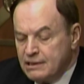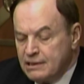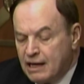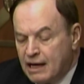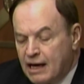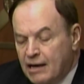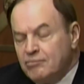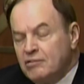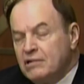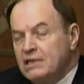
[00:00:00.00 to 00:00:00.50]

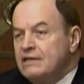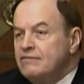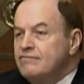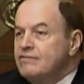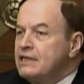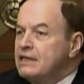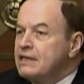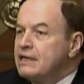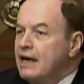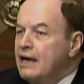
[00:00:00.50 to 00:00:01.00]
I believe
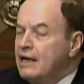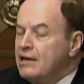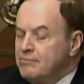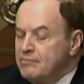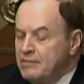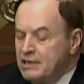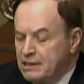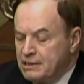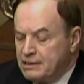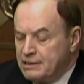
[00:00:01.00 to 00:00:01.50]
in
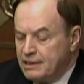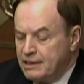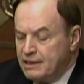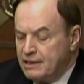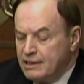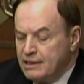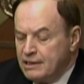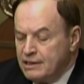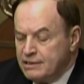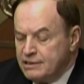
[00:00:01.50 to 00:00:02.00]
accountability.
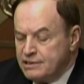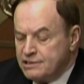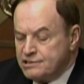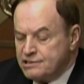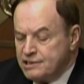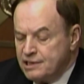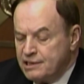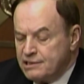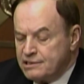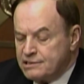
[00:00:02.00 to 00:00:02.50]
The
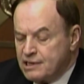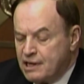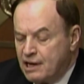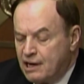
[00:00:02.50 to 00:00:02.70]
Senate's